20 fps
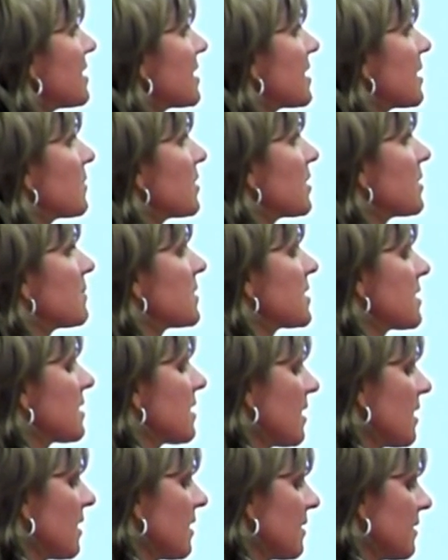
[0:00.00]
these symptoms
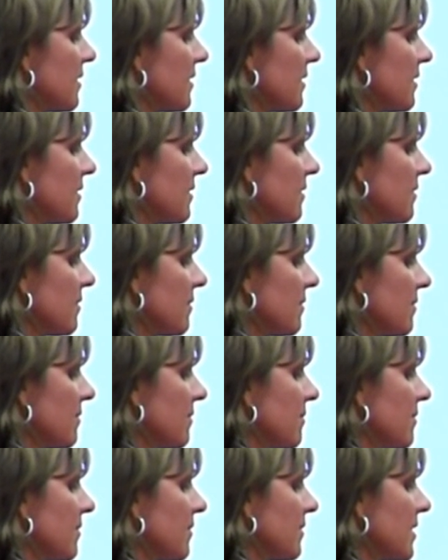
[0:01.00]

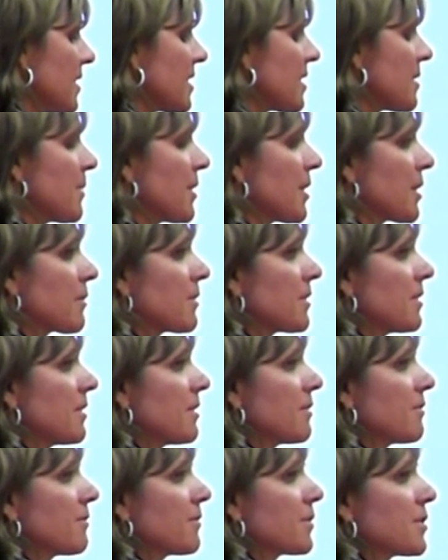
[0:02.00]
disappear
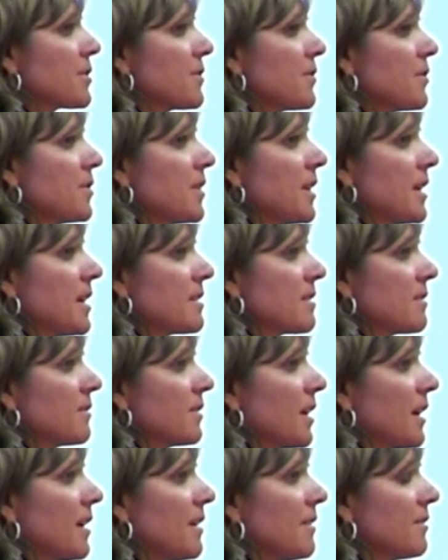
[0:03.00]
within the first few days of
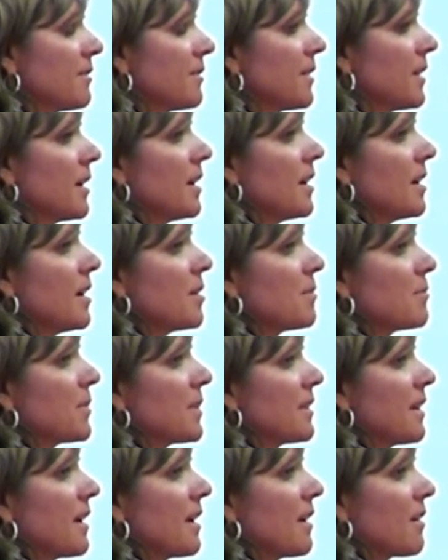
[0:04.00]
life,
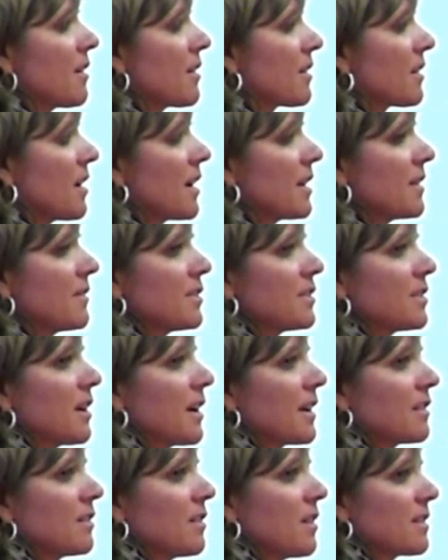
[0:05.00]
but they are kind of a
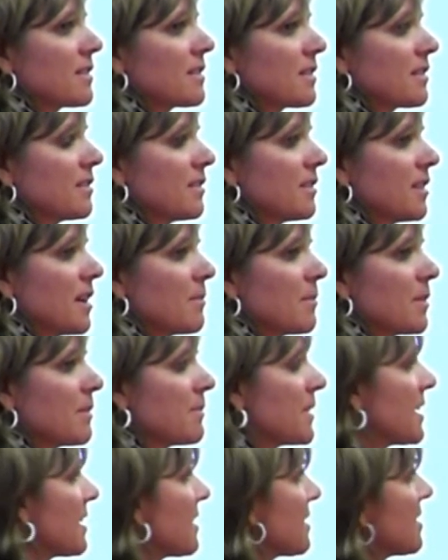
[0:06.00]
diagnostic dilemma
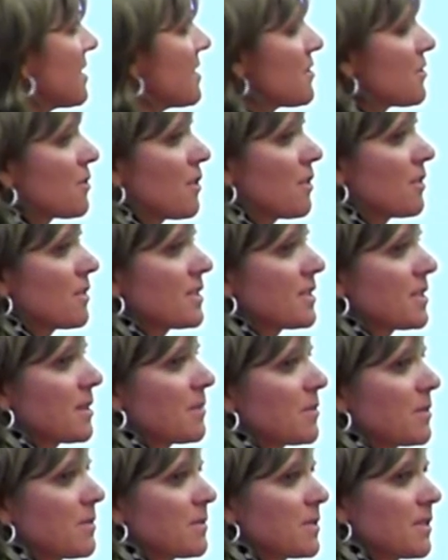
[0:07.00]
because these are all the
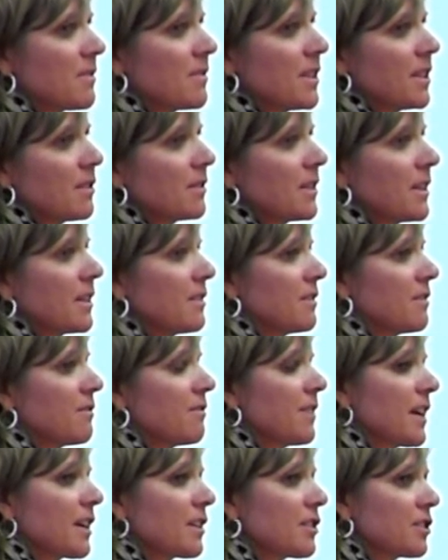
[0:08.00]
symptoms of neonatal
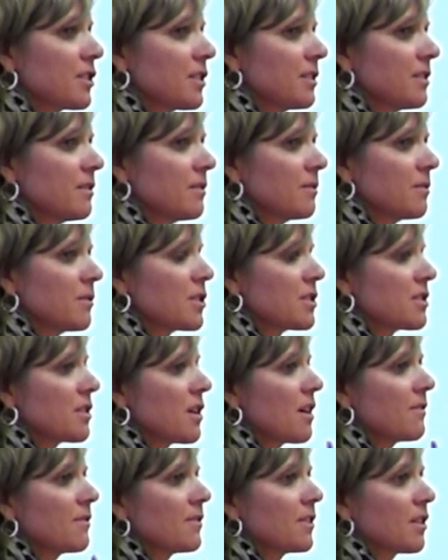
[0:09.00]
infection, which is
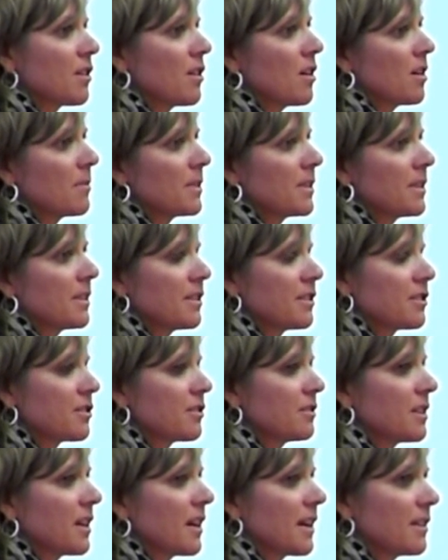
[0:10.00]
often a common
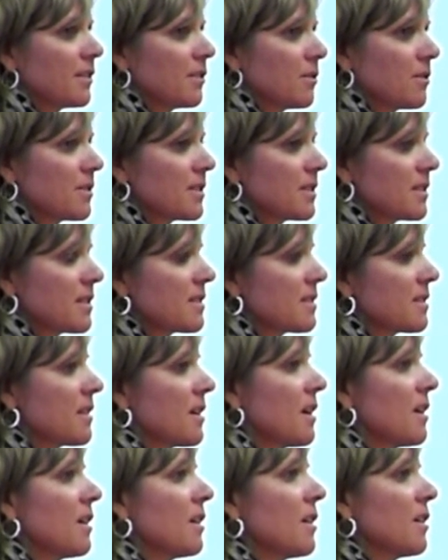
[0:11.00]
initial diagnosis,